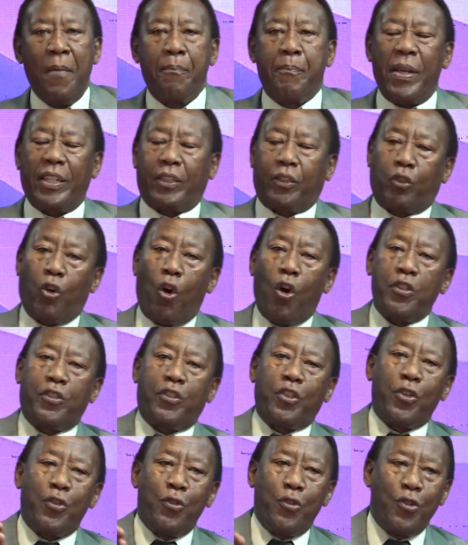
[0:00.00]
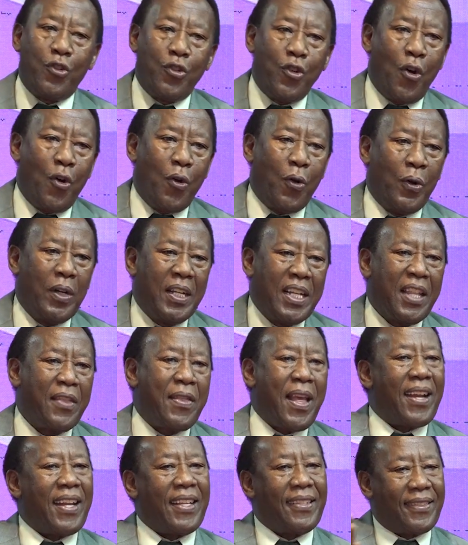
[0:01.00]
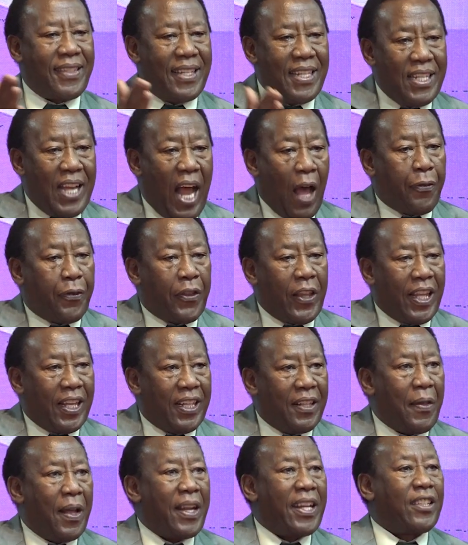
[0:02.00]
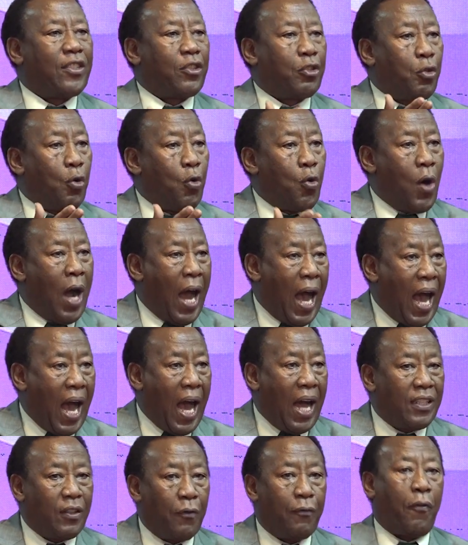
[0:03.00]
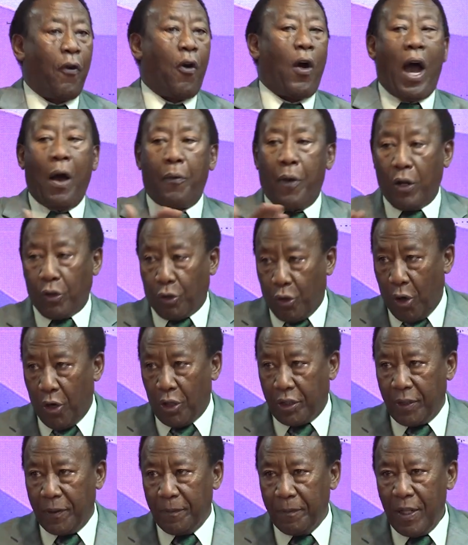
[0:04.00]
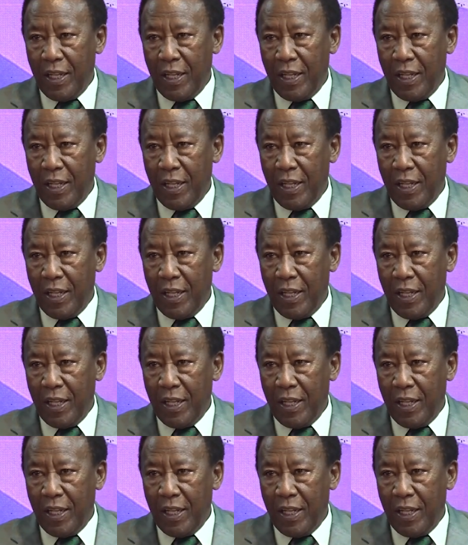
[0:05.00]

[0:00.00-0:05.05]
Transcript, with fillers: because you know there is nothing that is too hard for our God.